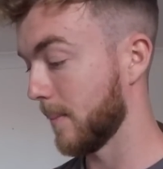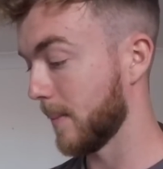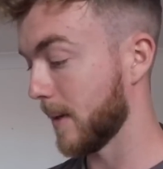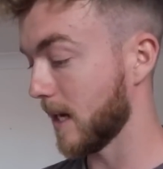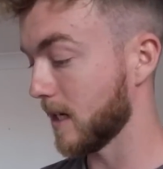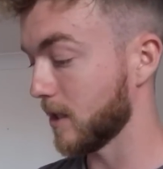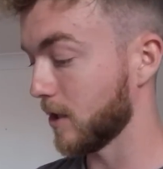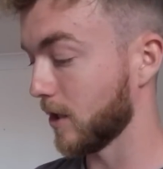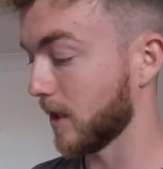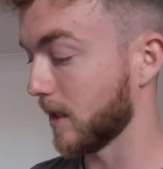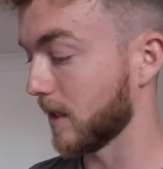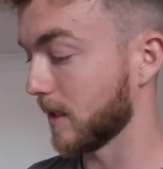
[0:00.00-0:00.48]
But
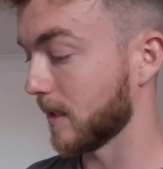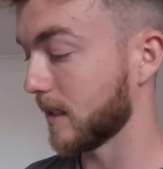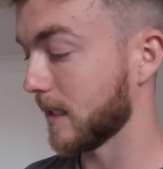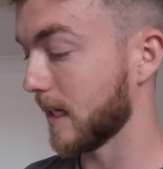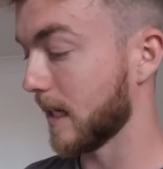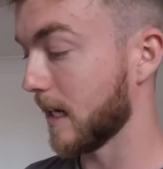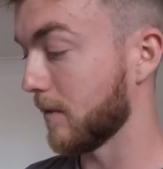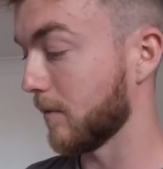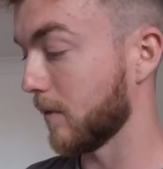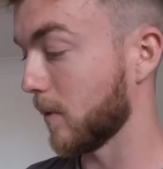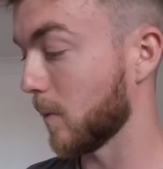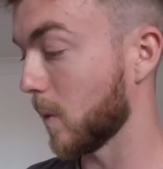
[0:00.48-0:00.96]
as you can
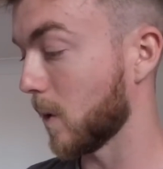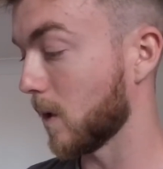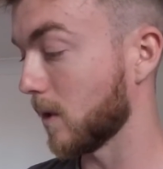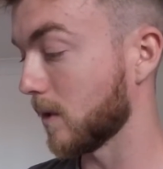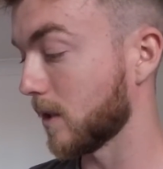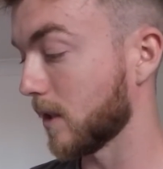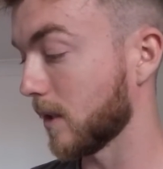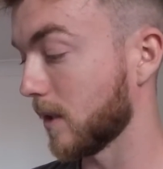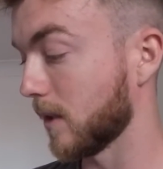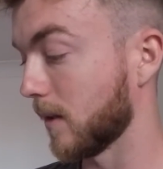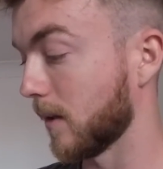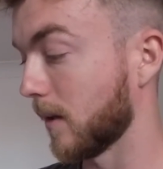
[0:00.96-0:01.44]
see, if you want
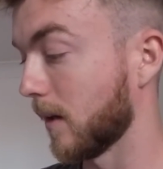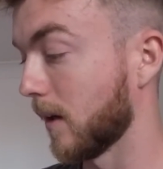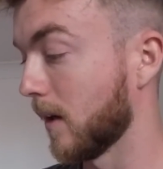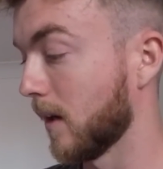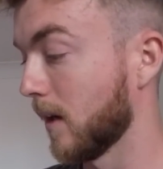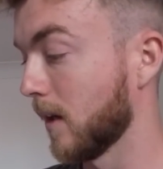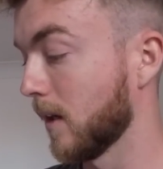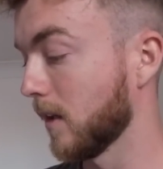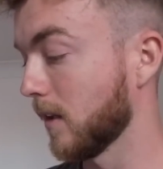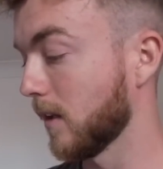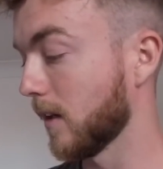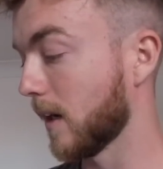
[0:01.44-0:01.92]
to,
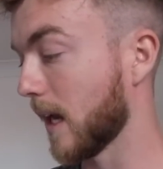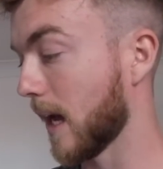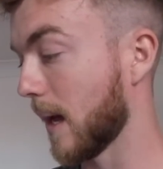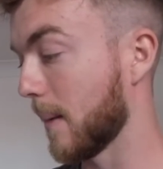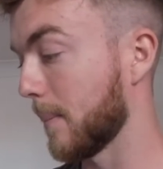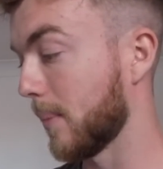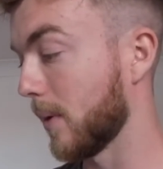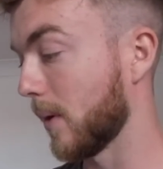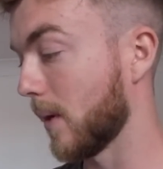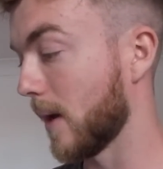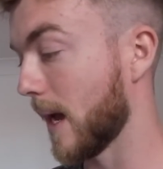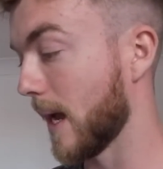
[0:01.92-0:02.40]
you
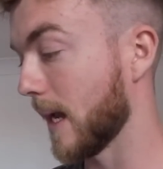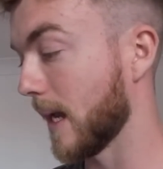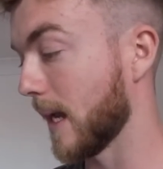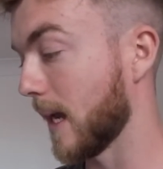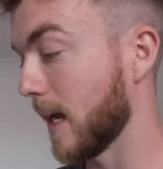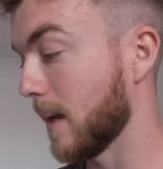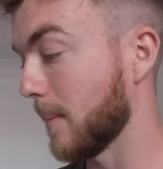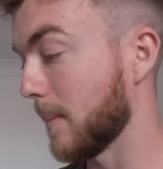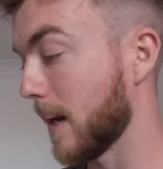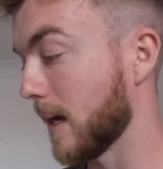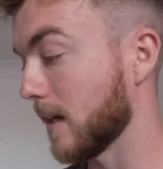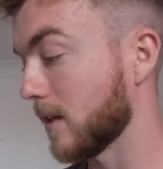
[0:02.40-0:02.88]
can put
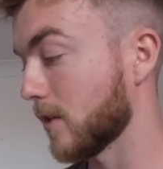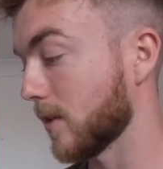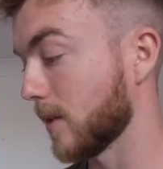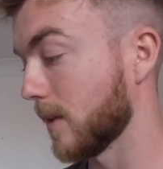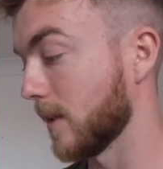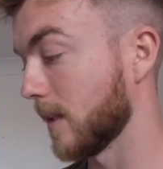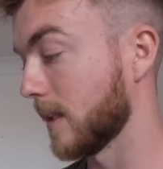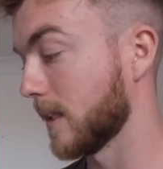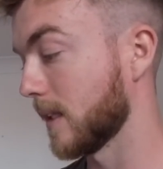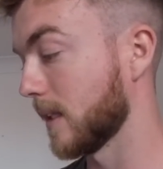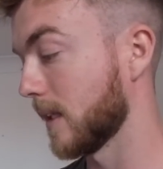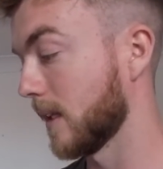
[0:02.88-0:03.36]
AA
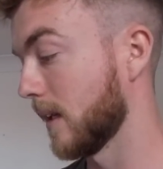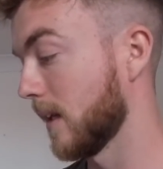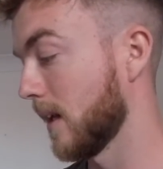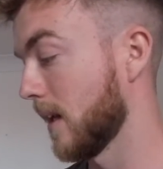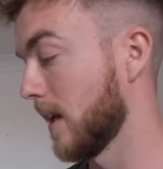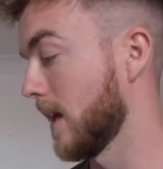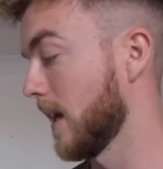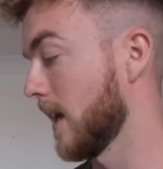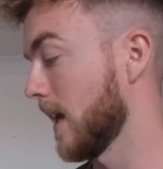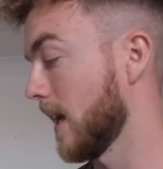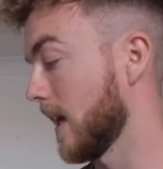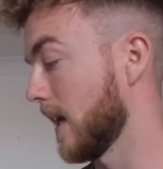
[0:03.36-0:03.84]
batteries
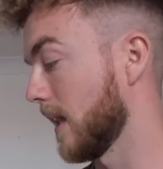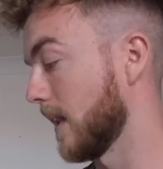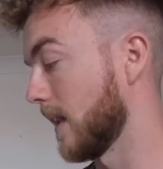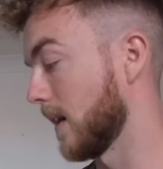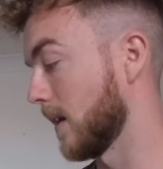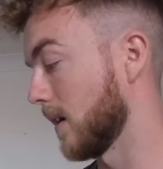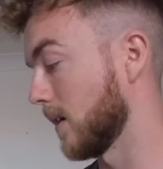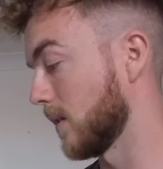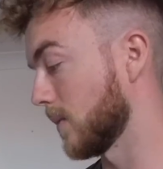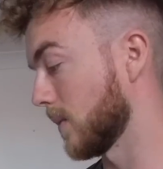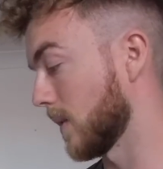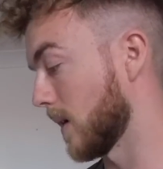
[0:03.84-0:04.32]
in
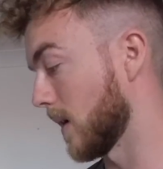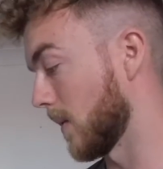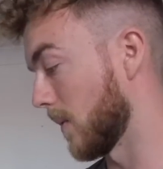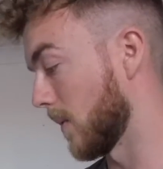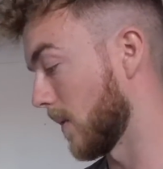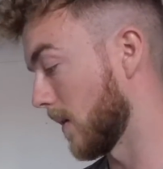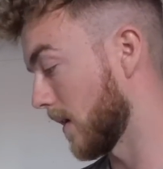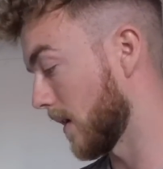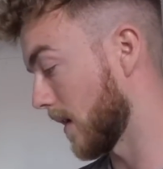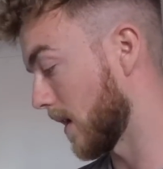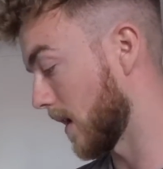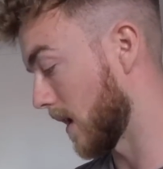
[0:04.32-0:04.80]
there as well.
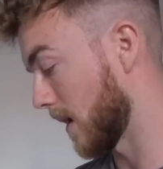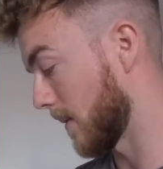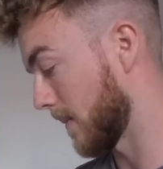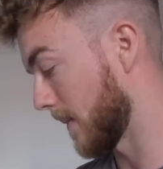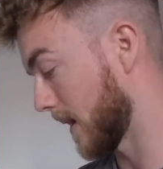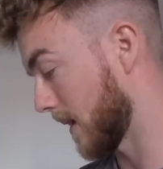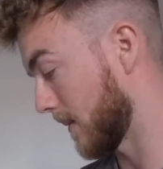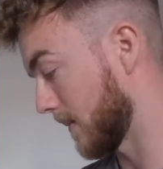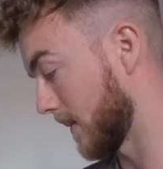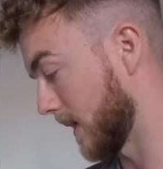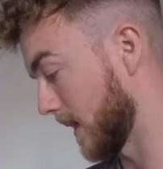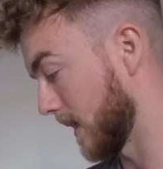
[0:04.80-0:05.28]

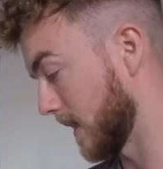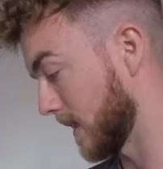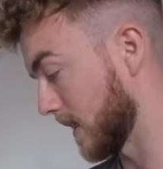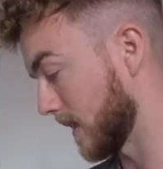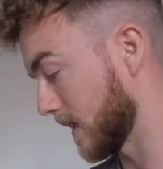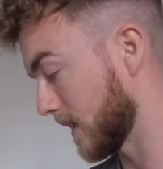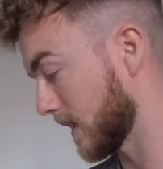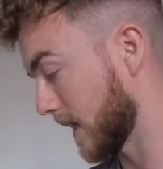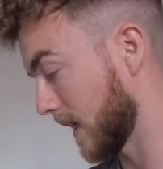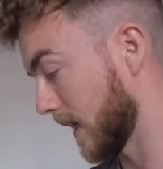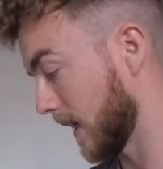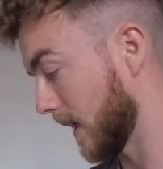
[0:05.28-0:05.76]
How many does it
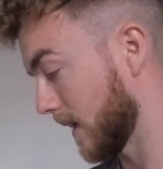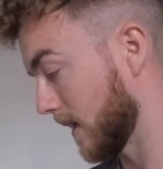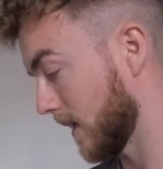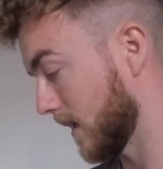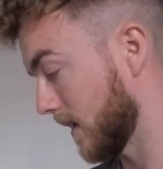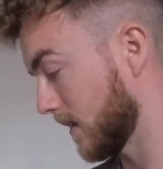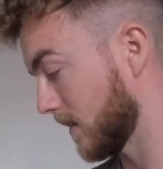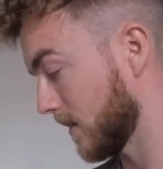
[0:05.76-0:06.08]
take?